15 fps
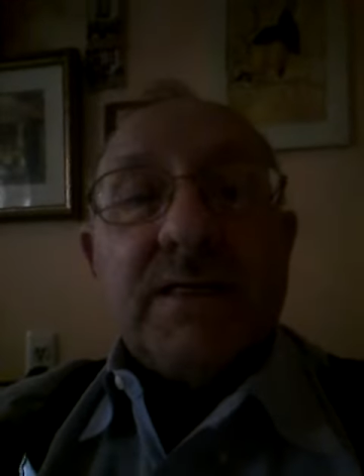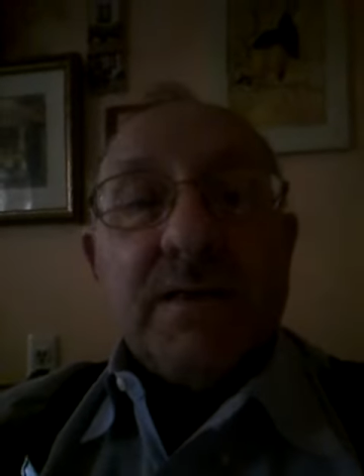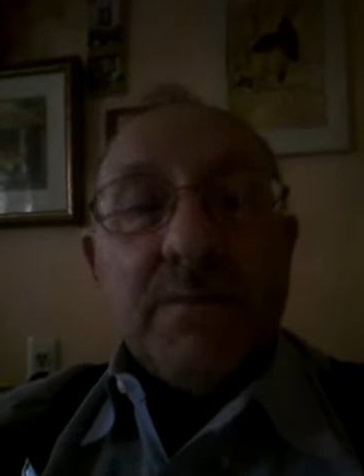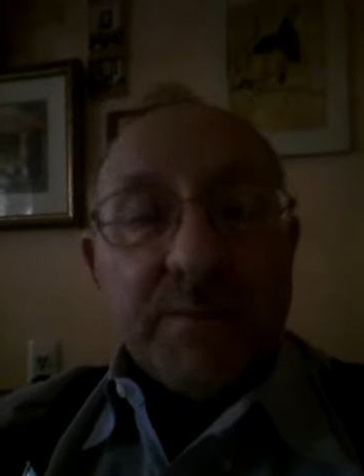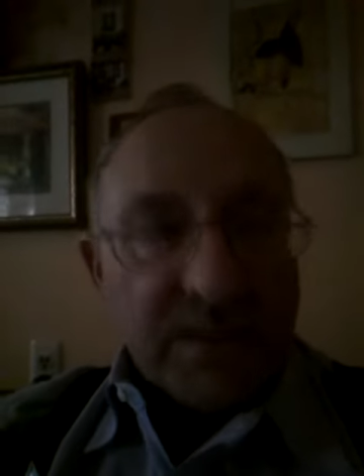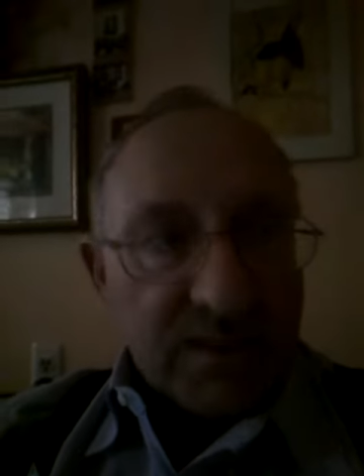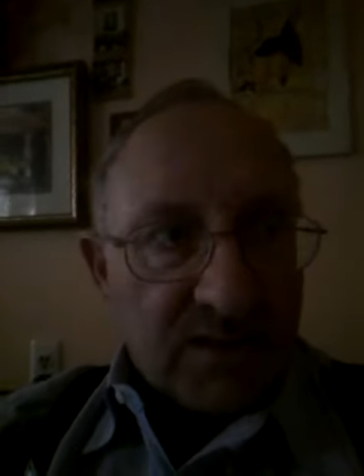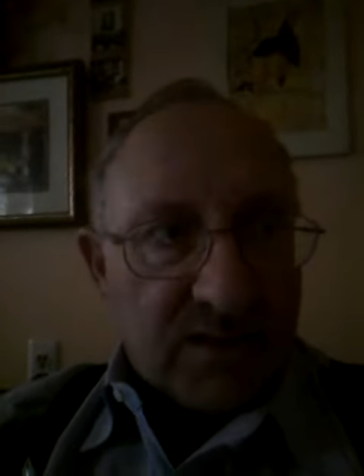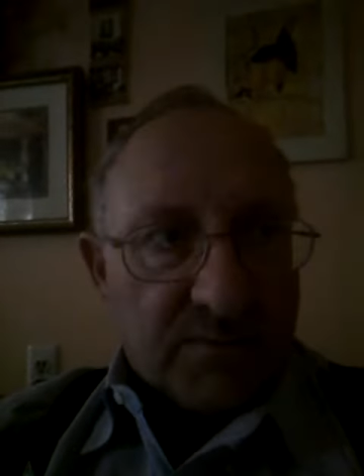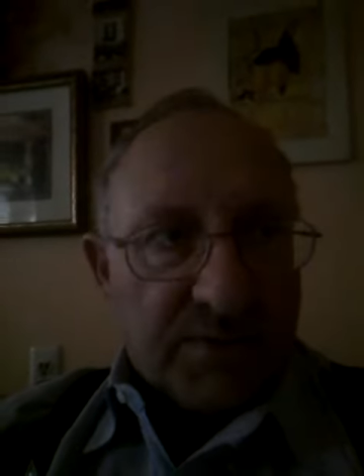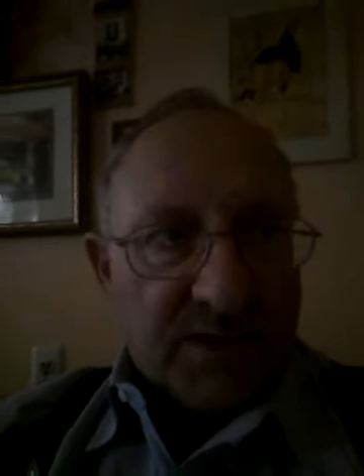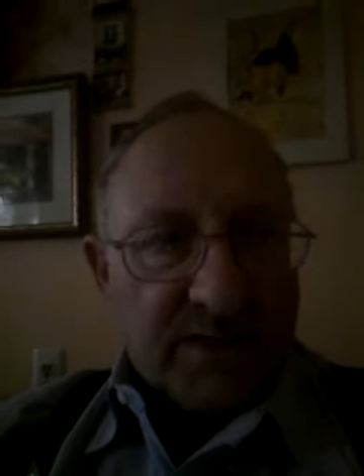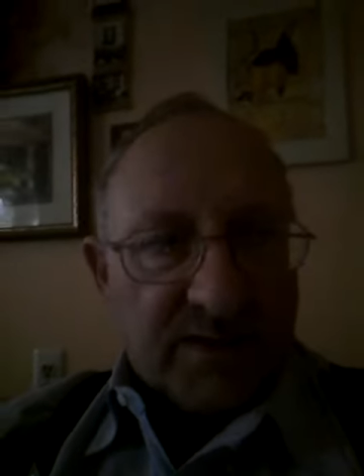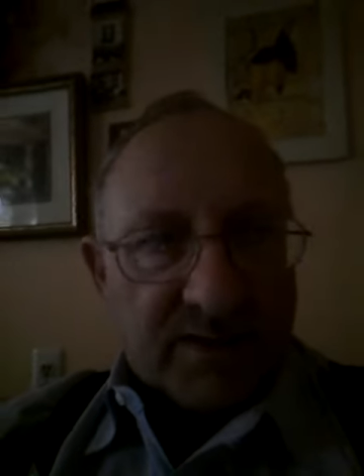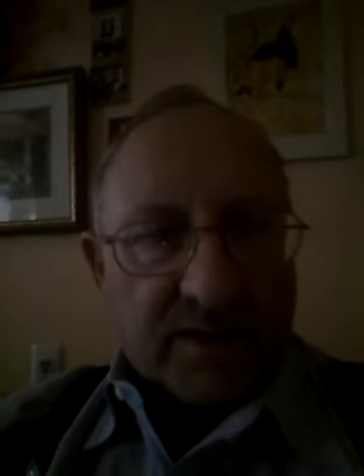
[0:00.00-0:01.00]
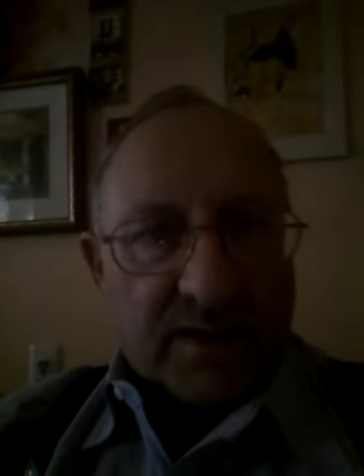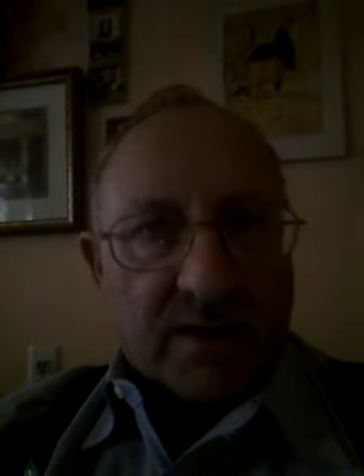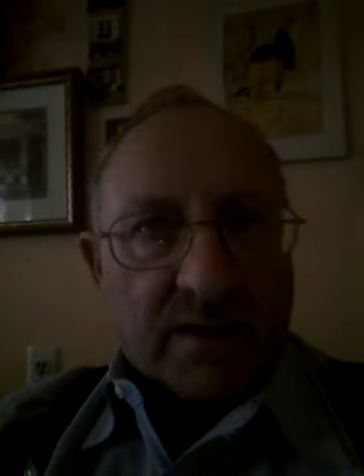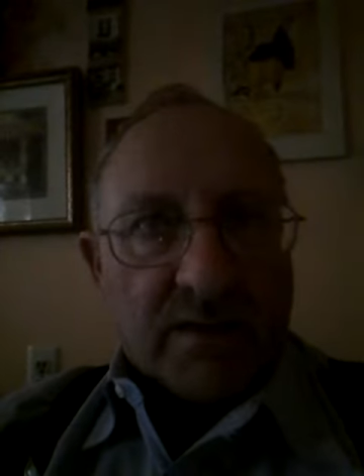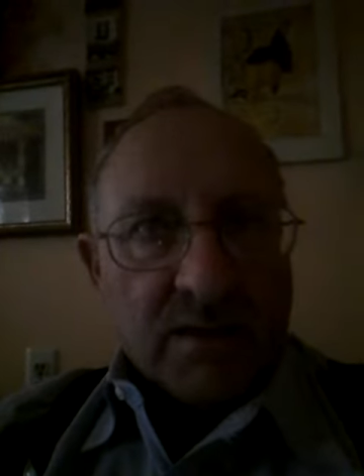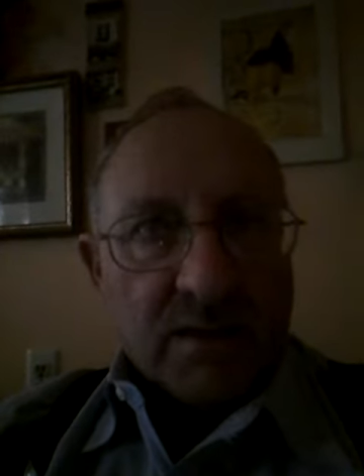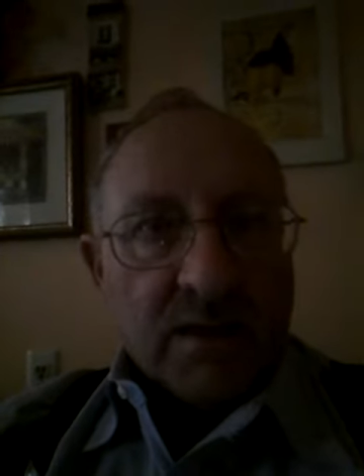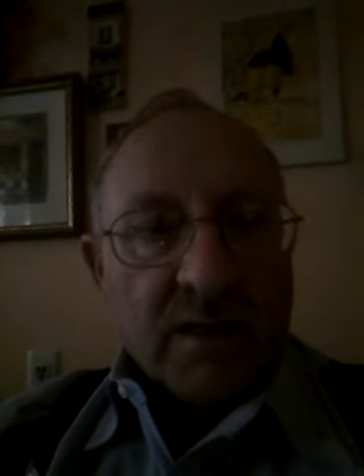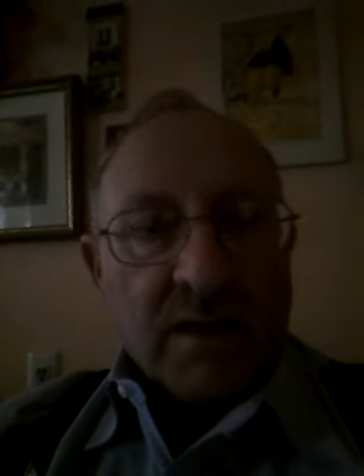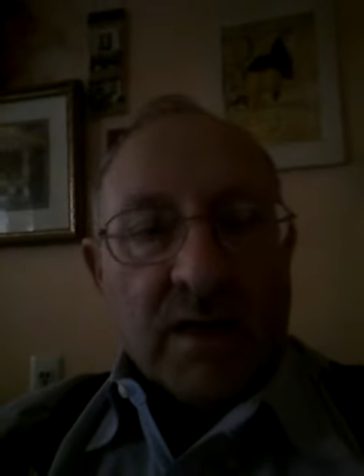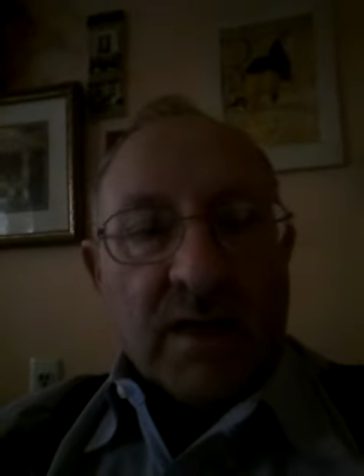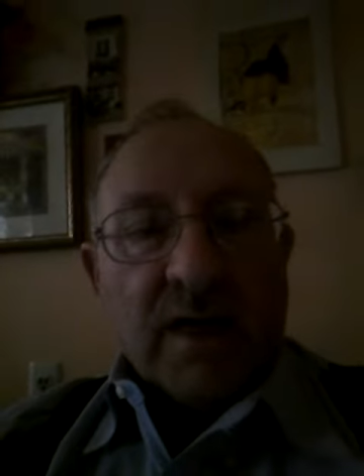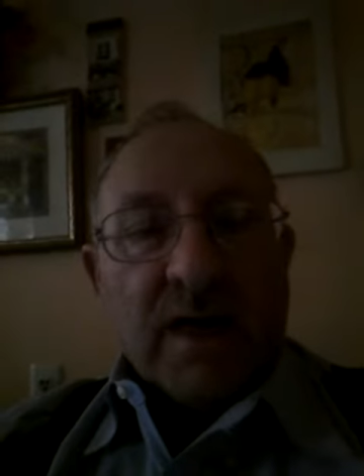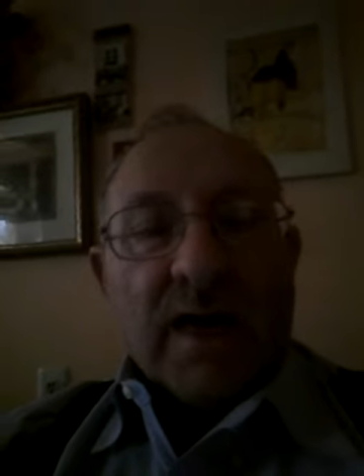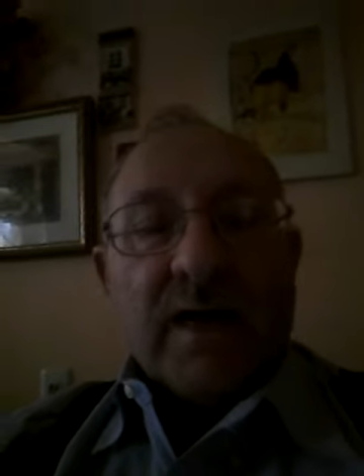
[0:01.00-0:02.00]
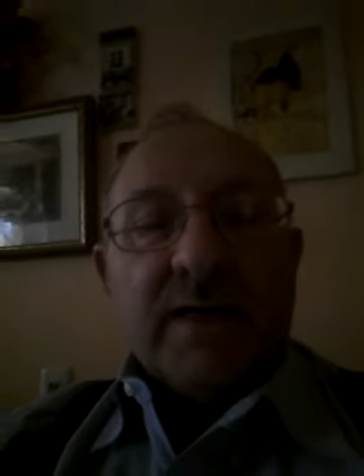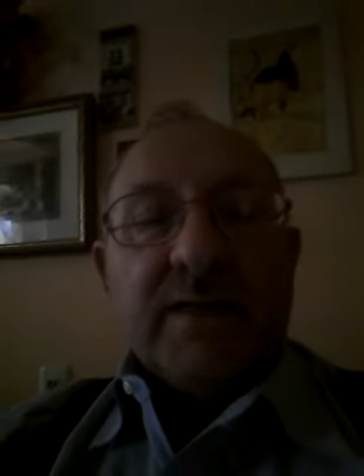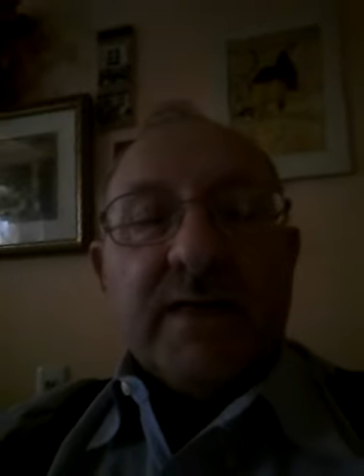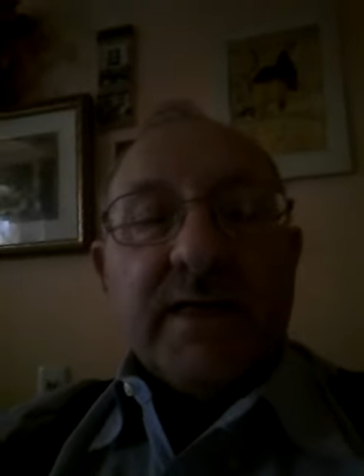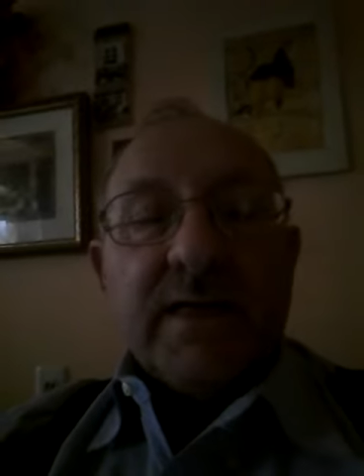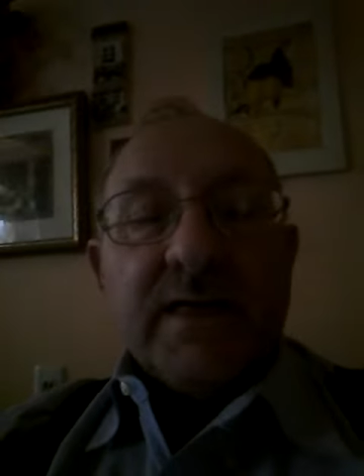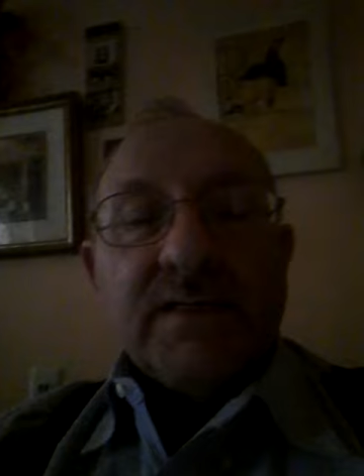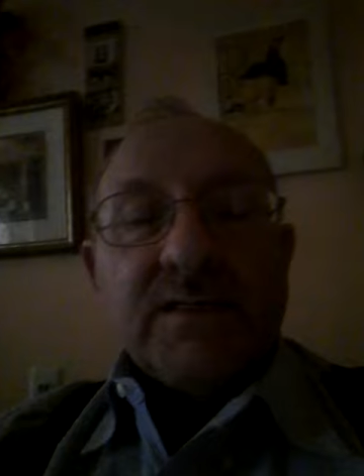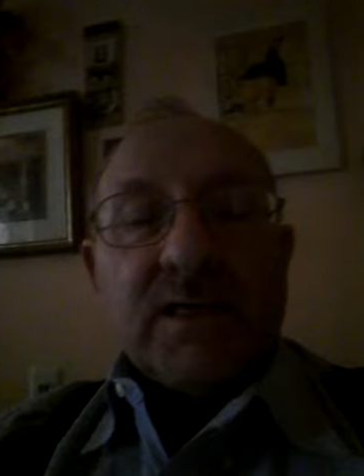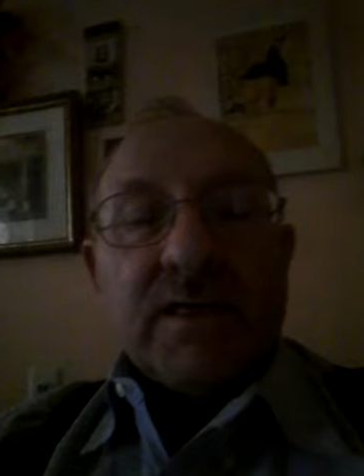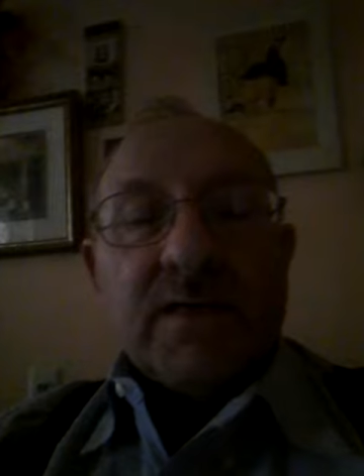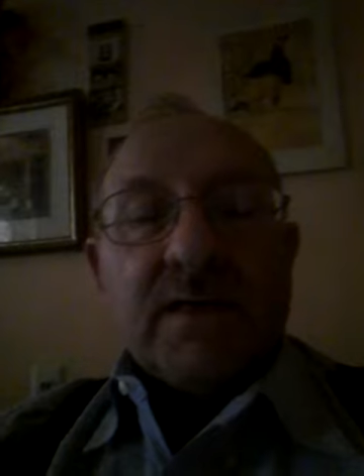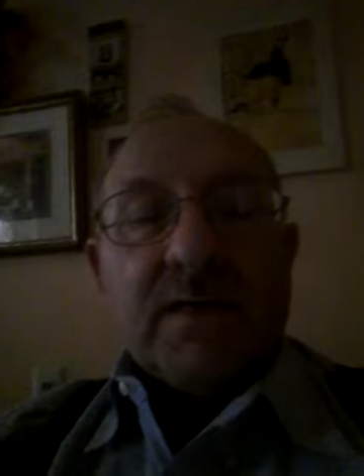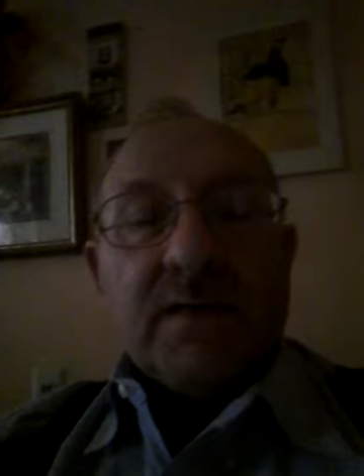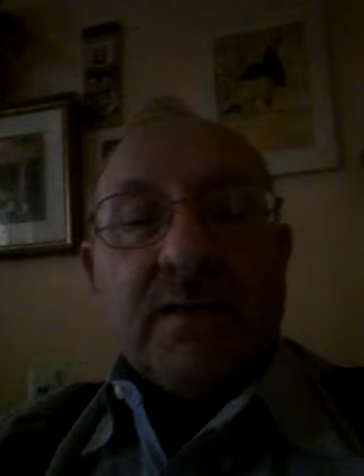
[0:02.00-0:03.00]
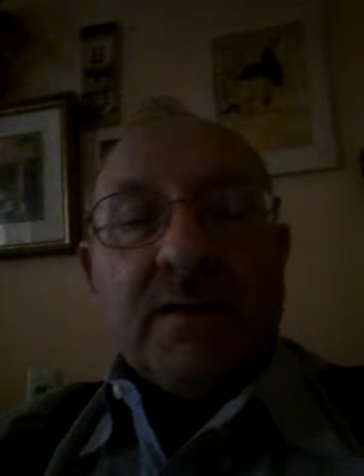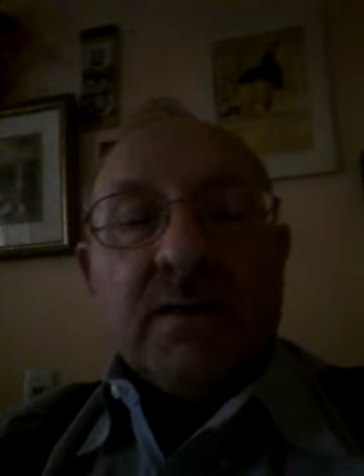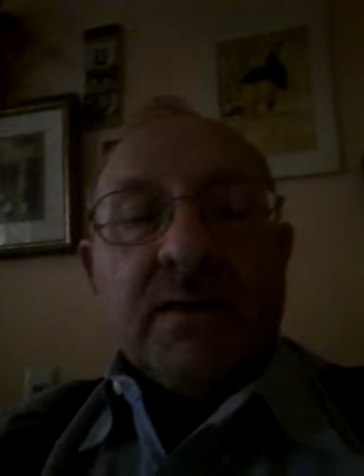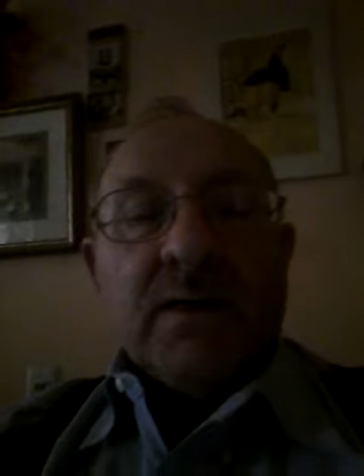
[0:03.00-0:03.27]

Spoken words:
they're meant to be there. I think he's going to